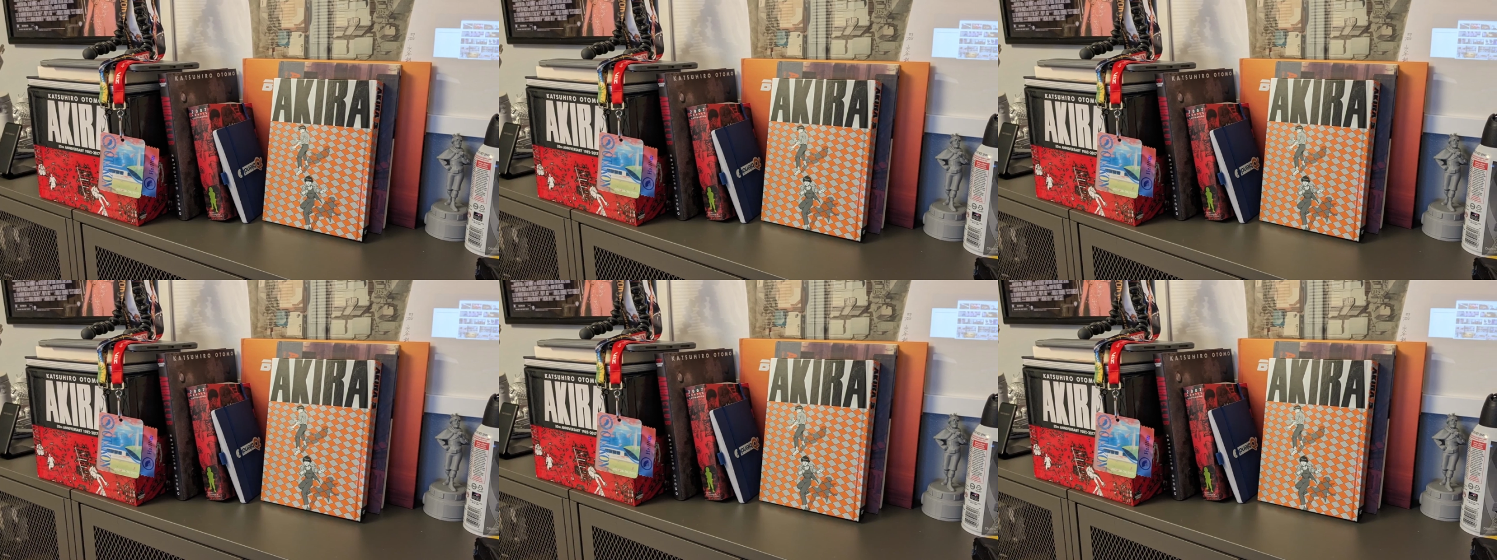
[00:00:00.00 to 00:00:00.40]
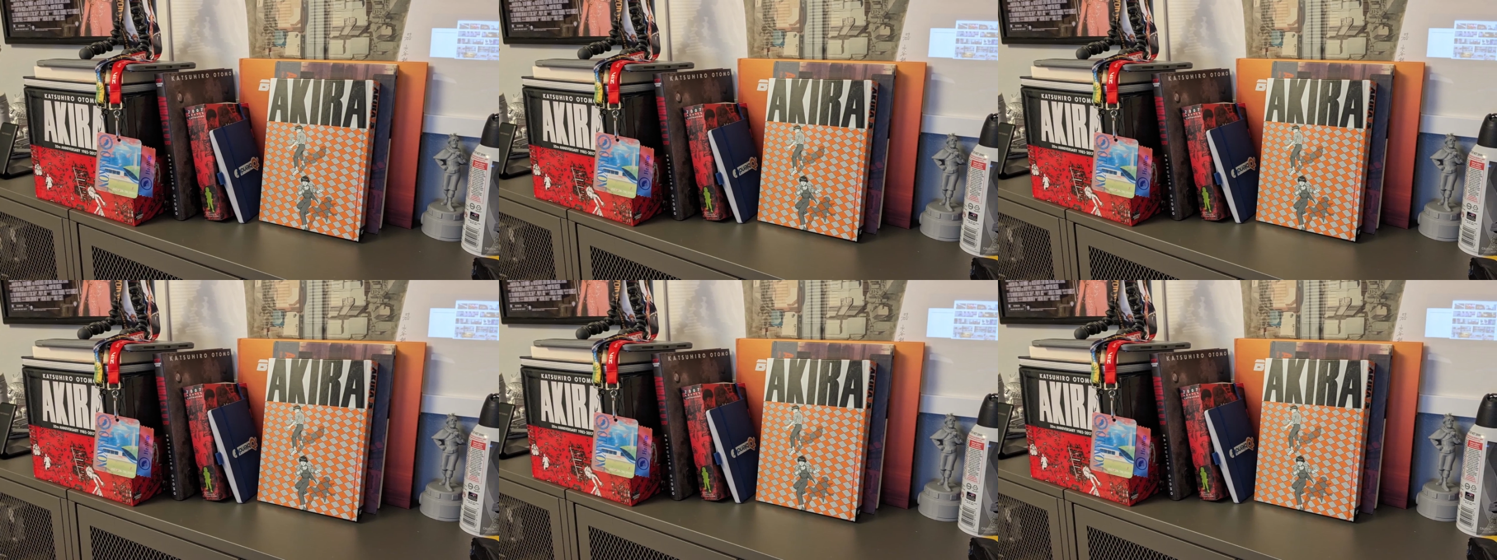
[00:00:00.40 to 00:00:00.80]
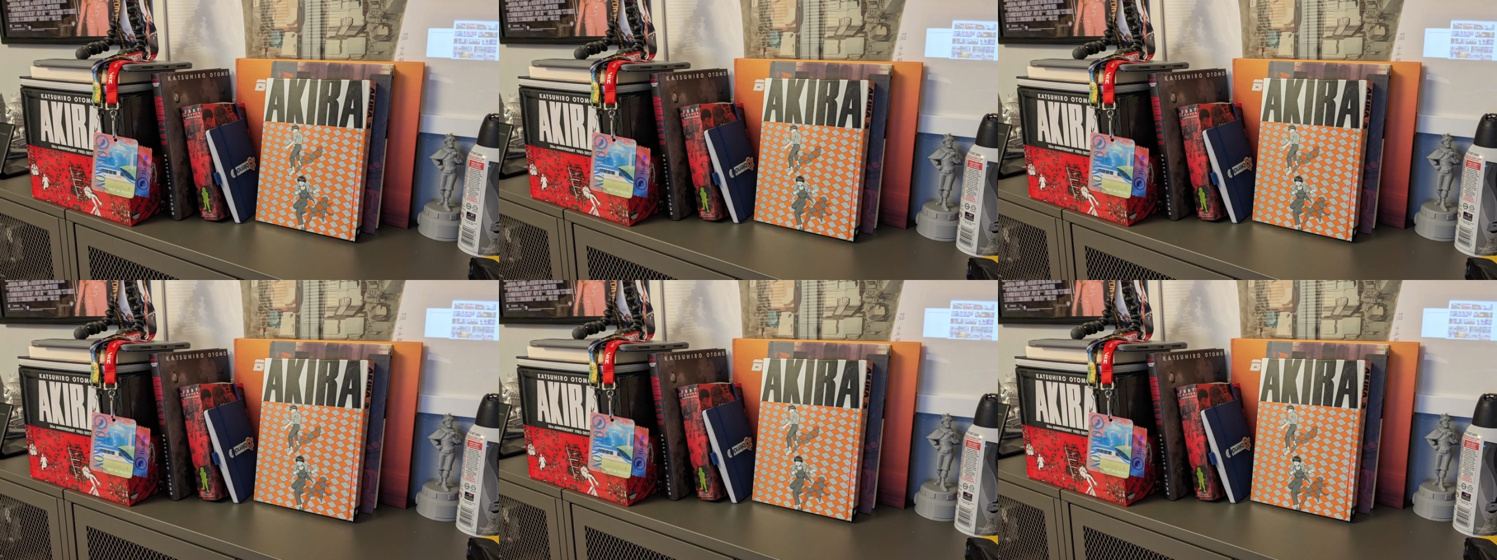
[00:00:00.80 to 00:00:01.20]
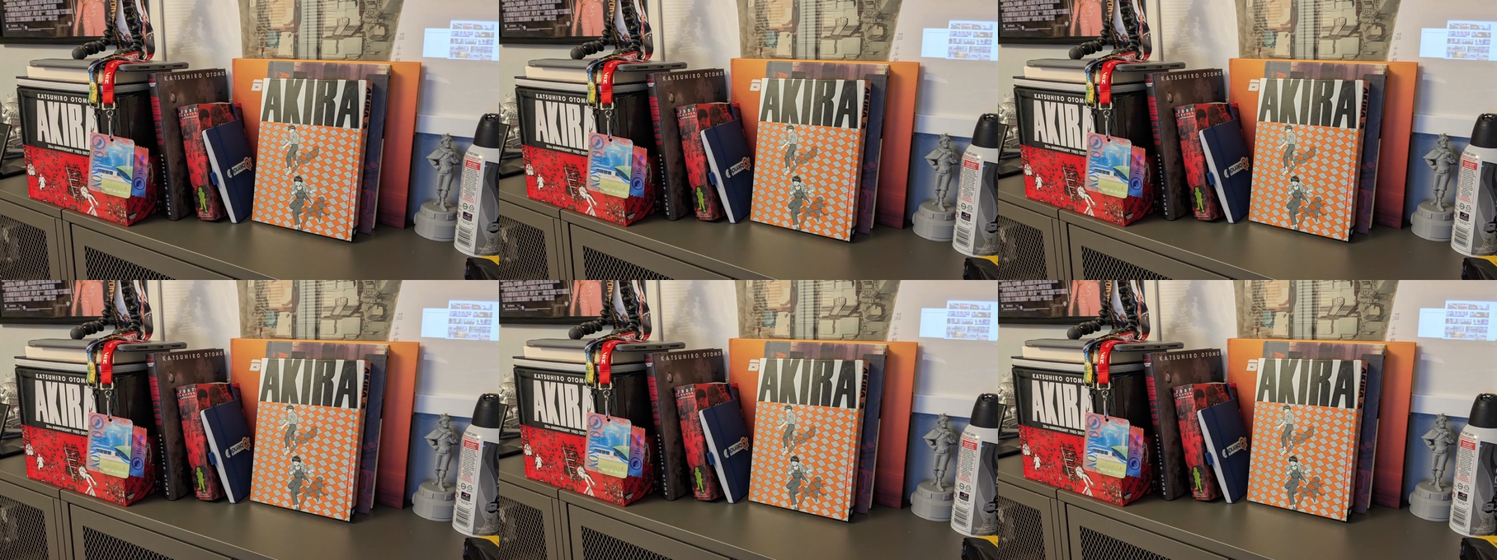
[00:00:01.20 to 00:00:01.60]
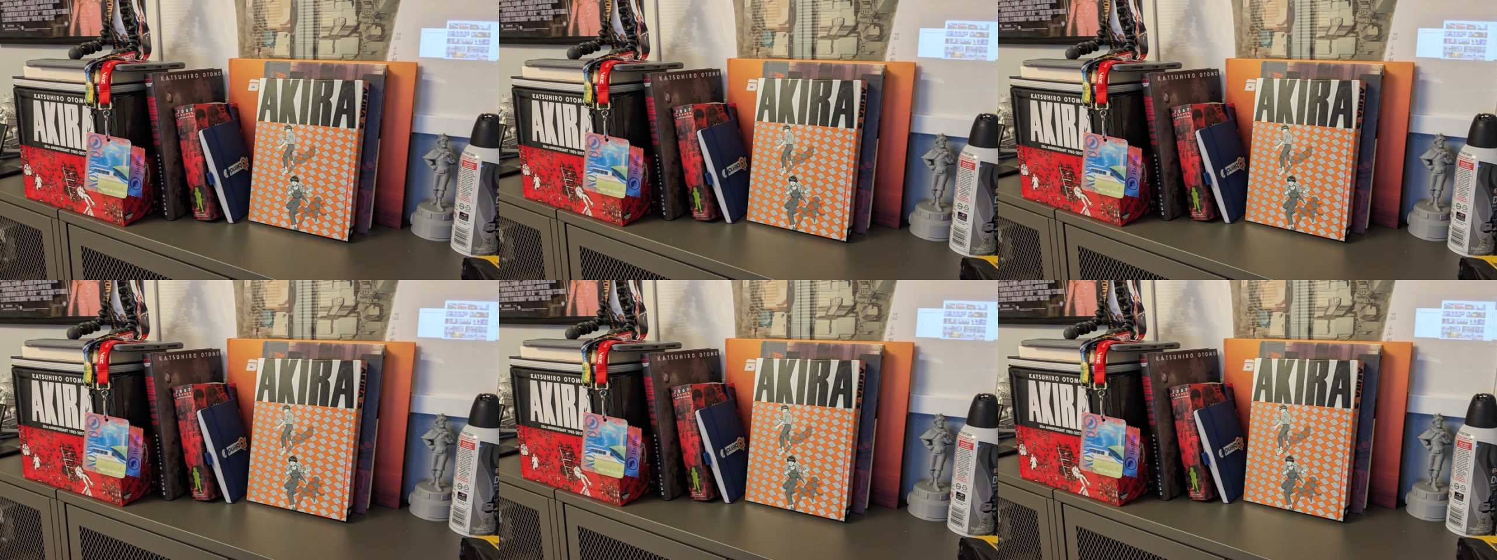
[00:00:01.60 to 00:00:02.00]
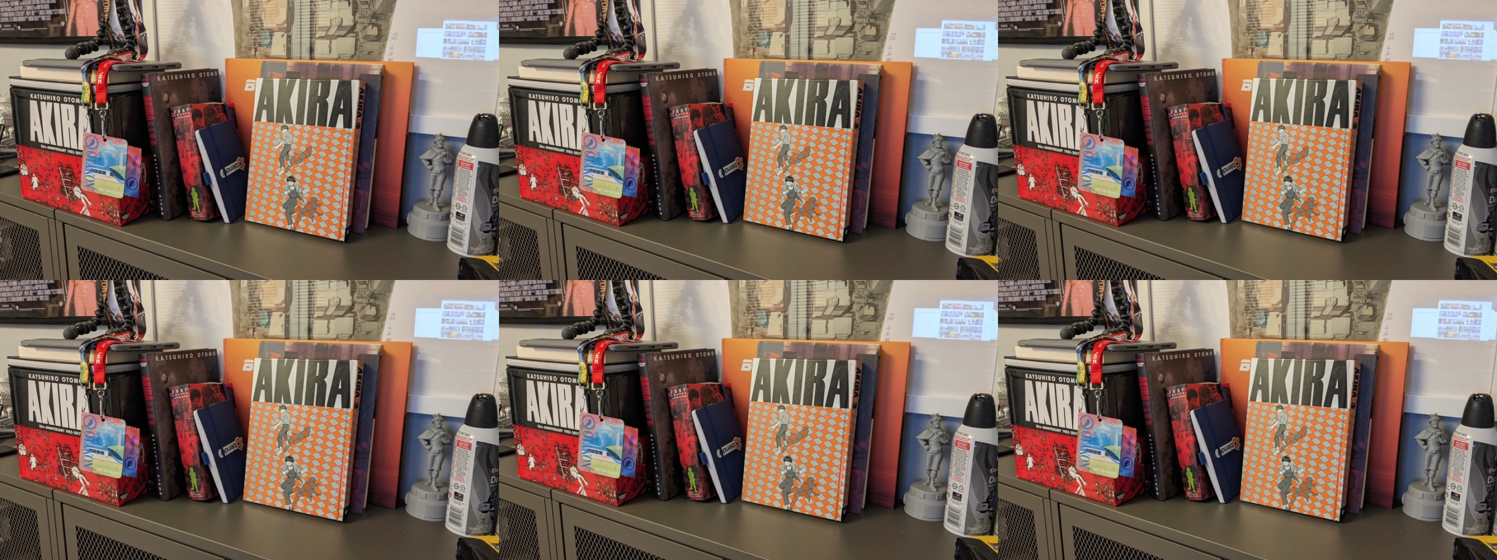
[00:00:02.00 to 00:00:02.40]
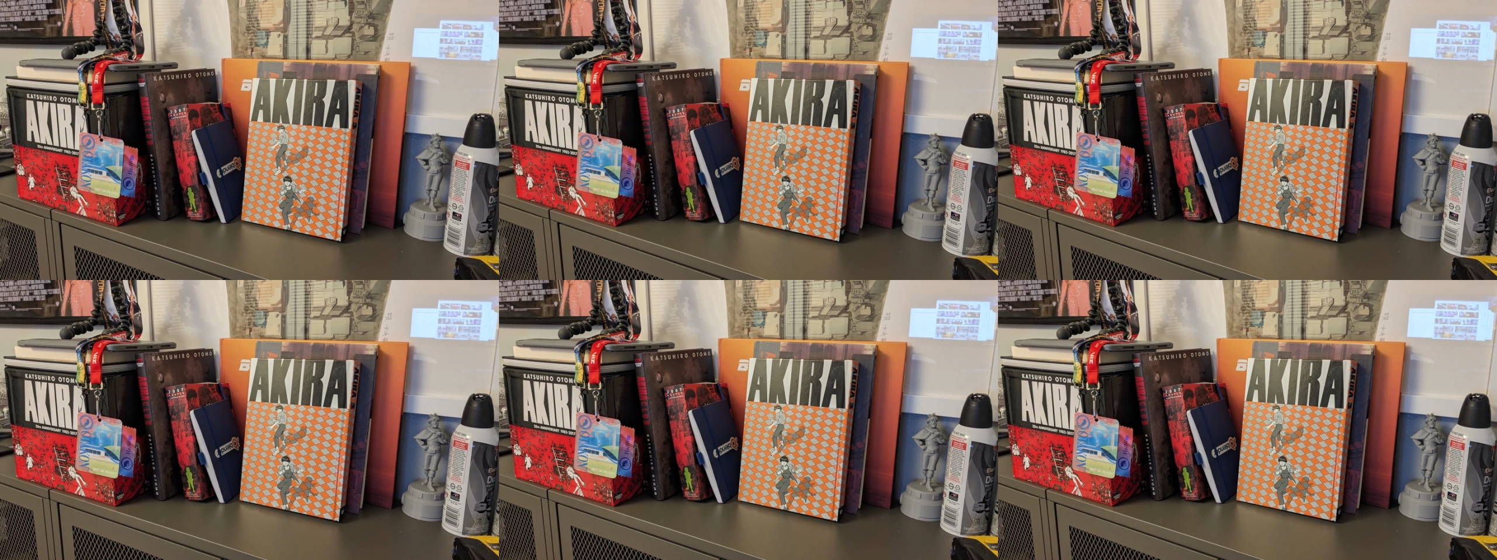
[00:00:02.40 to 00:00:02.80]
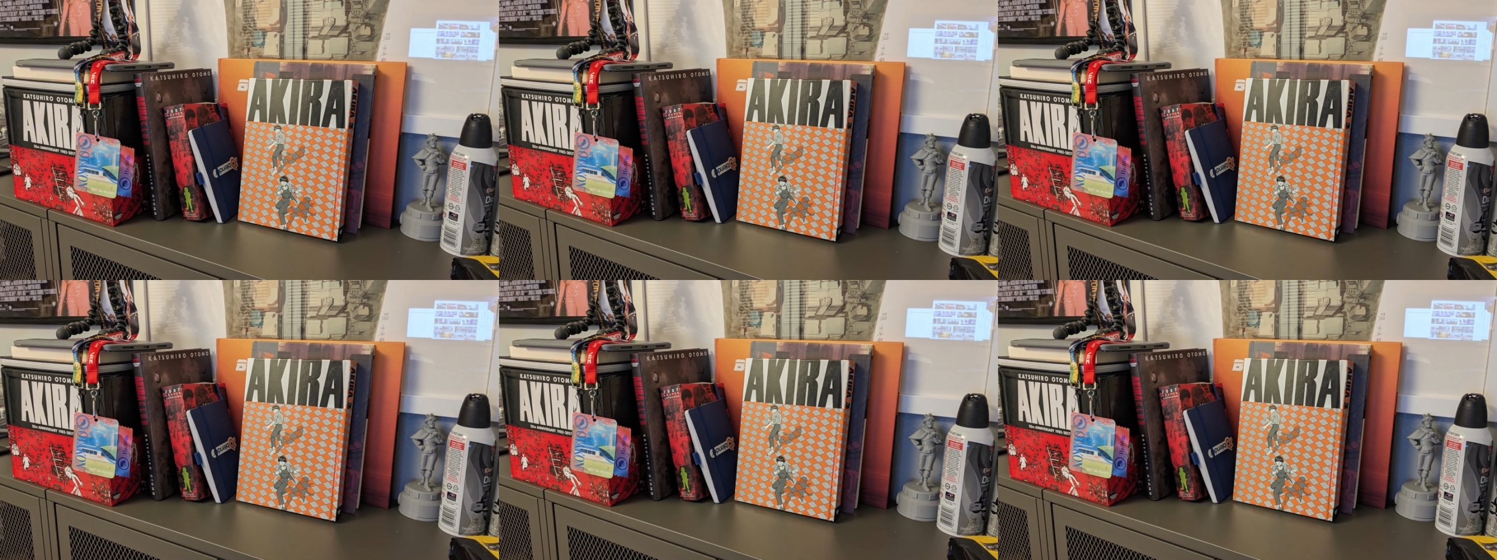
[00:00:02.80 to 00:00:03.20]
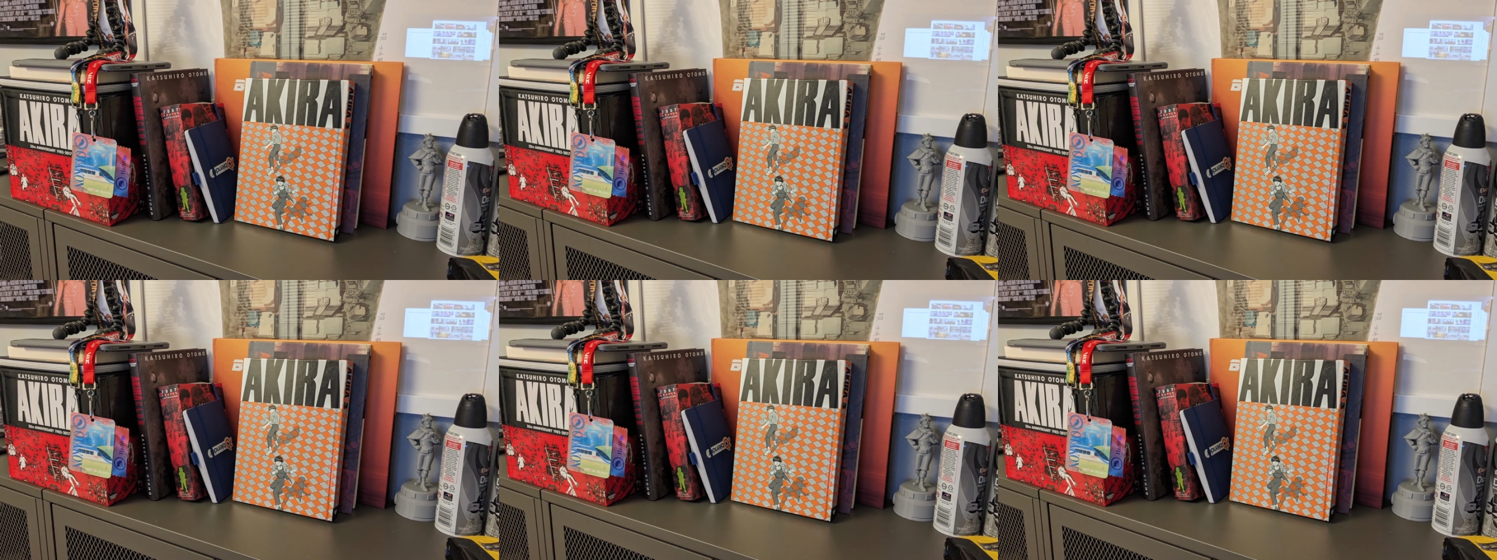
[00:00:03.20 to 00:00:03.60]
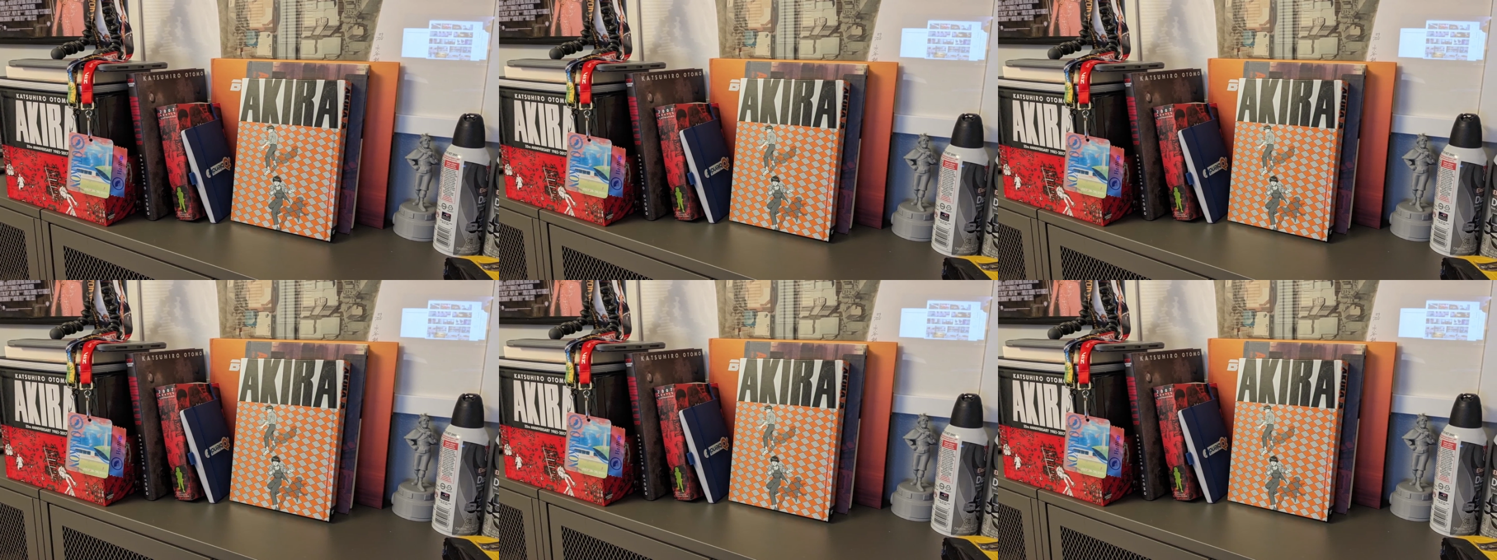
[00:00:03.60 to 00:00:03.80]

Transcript: [unreadable: no face in view]